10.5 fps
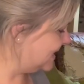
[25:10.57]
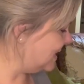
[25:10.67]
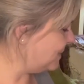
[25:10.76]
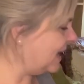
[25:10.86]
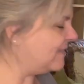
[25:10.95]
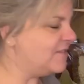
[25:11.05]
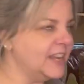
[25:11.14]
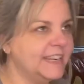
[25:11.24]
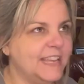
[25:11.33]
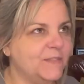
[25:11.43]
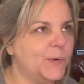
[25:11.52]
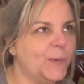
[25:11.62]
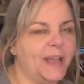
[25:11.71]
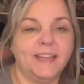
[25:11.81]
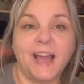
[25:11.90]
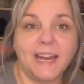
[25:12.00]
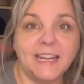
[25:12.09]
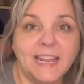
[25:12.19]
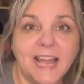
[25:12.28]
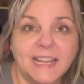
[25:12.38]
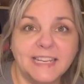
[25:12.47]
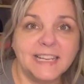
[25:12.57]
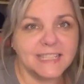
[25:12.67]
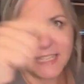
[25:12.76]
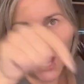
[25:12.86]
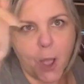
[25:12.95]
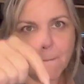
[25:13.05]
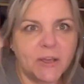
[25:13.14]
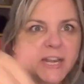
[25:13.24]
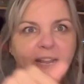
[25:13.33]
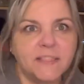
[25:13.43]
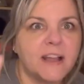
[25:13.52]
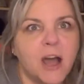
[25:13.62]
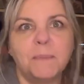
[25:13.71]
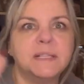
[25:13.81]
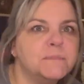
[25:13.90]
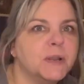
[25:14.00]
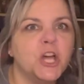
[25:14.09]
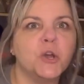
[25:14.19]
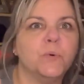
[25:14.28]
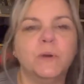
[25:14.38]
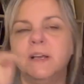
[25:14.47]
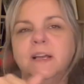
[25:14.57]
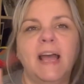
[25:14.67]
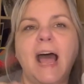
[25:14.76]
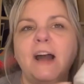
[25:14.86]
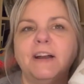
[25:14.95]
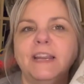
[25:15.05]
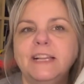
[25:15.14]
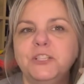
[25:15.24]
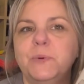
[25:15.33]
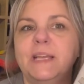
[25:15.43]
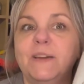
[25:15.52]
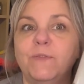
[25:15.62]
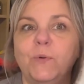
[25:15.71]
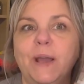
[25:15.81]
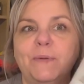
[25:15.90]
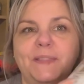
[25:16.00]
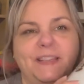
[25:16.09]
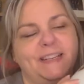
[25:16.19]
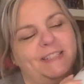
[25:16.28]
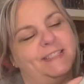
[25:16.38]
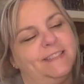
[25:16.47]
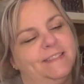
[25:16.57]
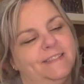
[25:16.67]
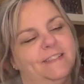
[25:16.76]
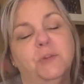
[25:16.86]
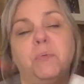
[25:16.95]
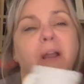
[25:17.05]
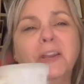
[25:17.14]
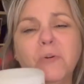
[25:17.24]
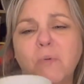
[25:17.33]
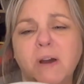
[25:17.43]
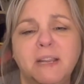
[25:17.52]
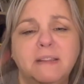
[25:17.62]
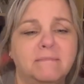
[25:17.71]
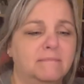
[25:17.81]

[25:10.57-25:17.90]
Some kind of fun giveaway. You got any ideas? Put it in the comments below. How can I do a giveaway with this? You probably don't want it.